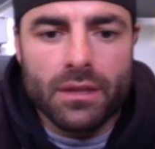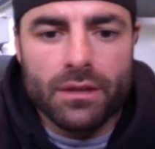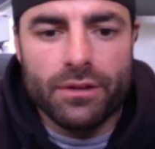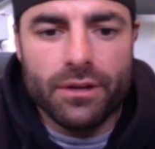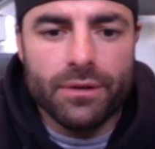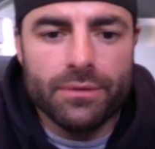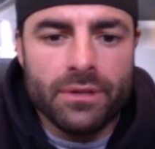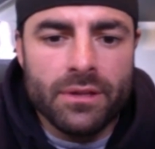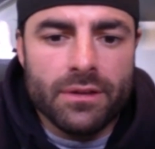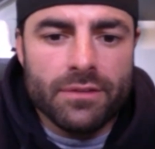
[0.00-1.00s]
you know,
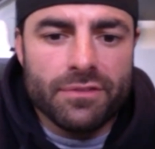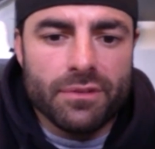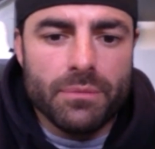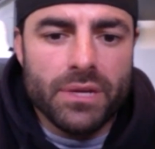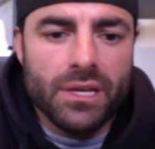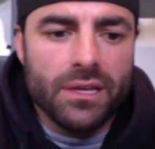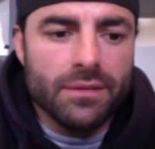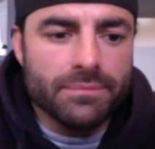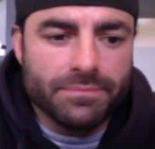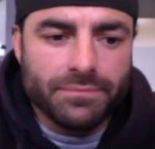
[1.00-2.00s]
for me